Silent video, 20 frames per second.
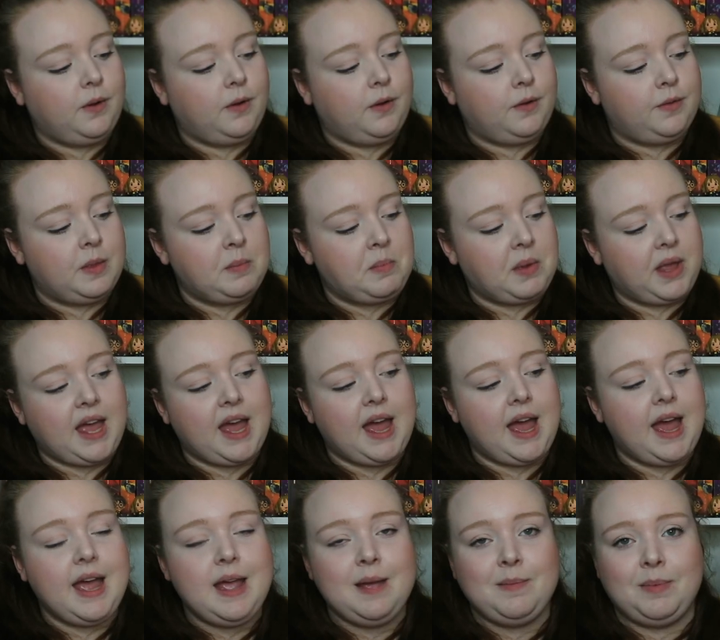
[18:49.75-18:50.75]
of the
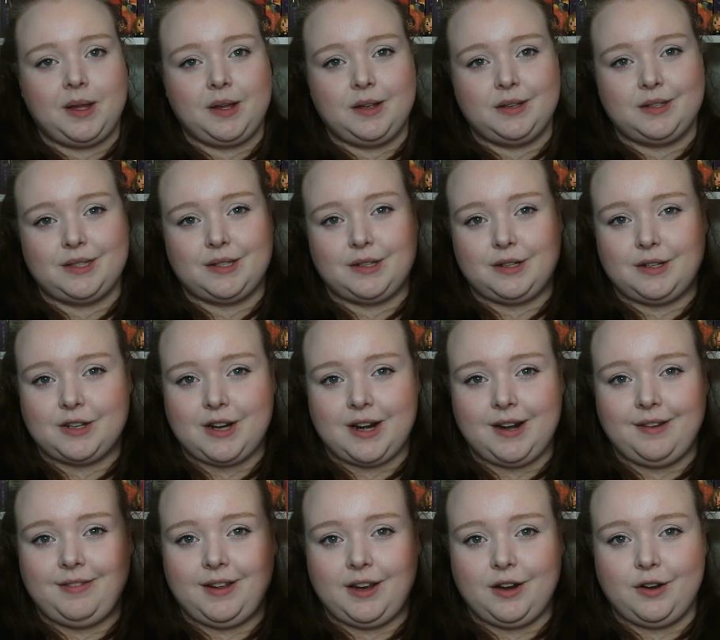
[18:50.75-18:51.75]
guy, because they're trying
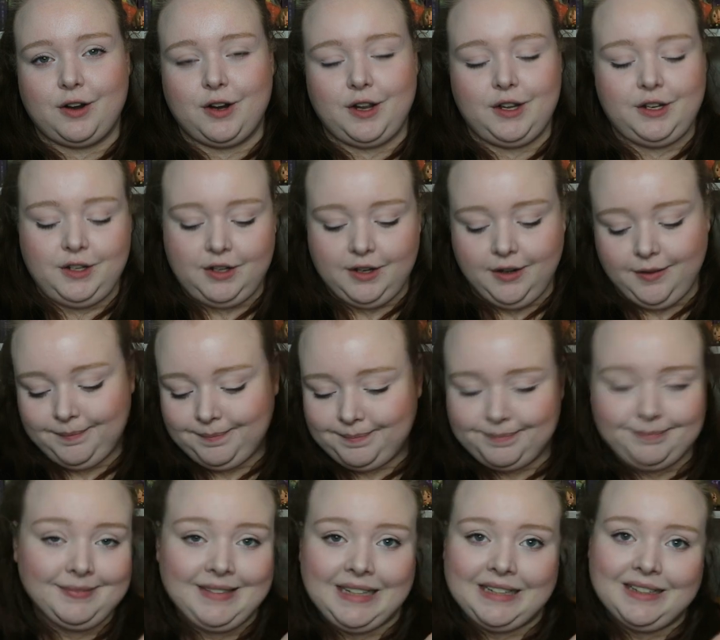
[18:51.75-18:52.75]
to figure out, you
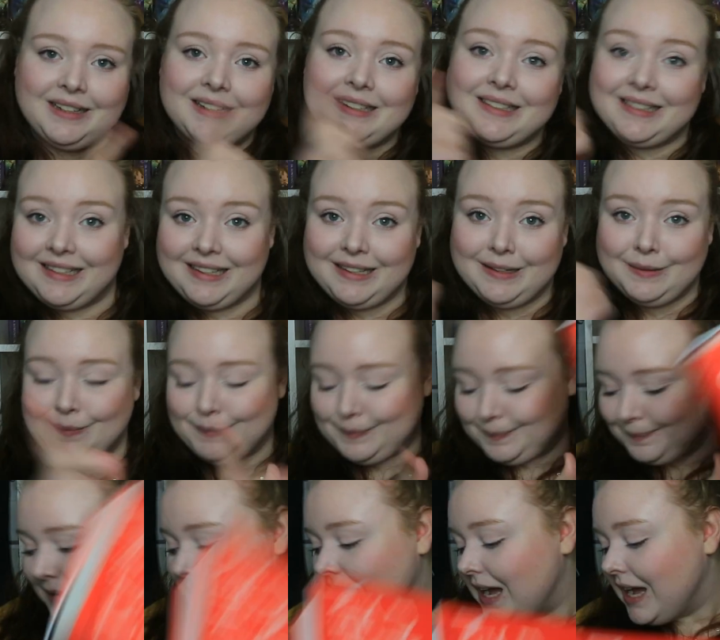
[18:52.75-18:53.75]
know.
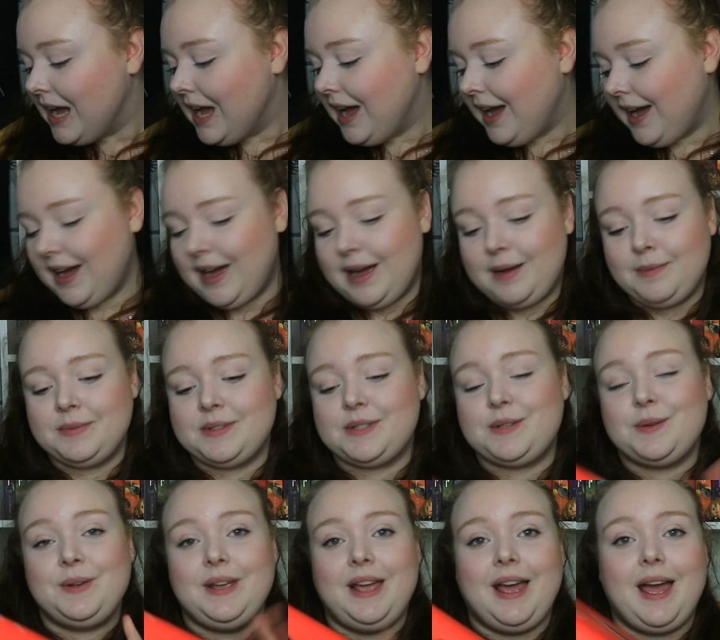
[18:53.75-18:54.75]

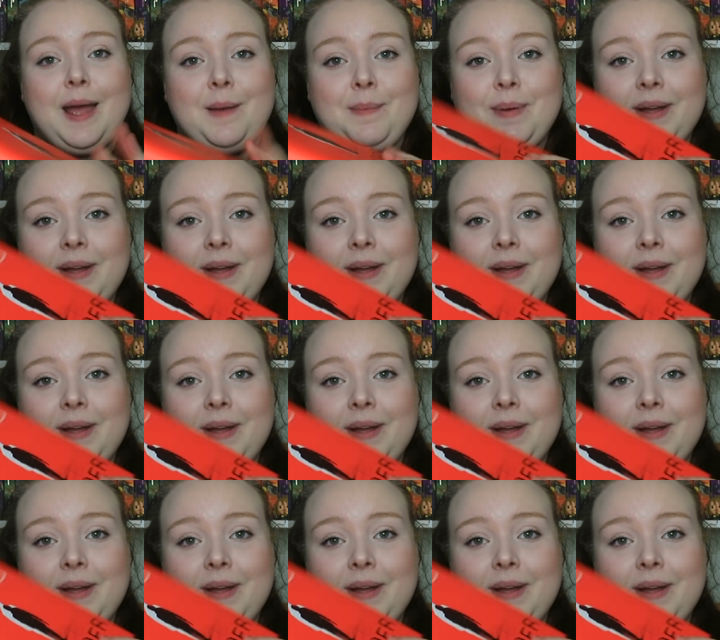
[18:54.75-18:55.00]
So yeah, I